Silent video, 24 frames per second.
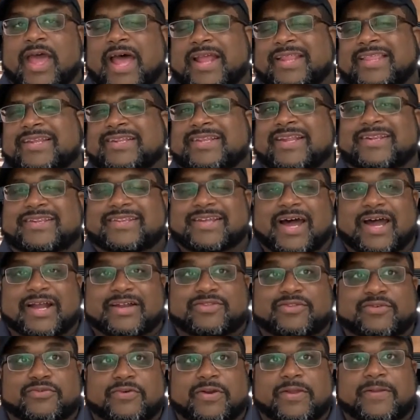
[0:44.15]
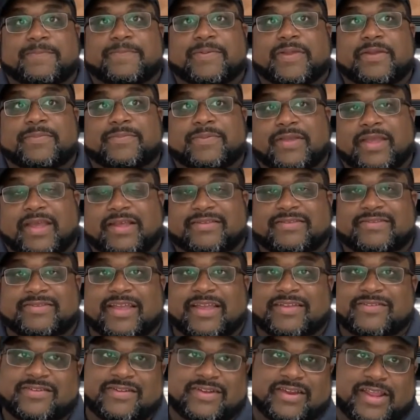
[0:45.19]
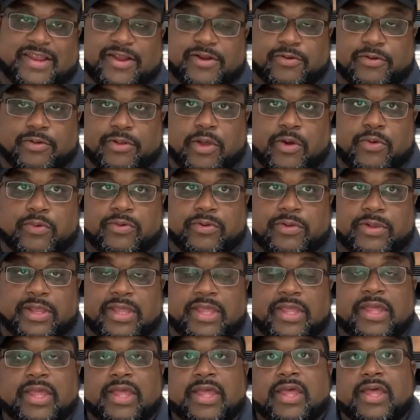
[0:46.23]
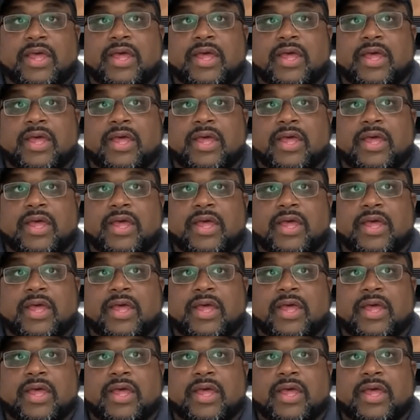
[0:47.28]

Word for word: I think the Dot 3 PBS station here locally.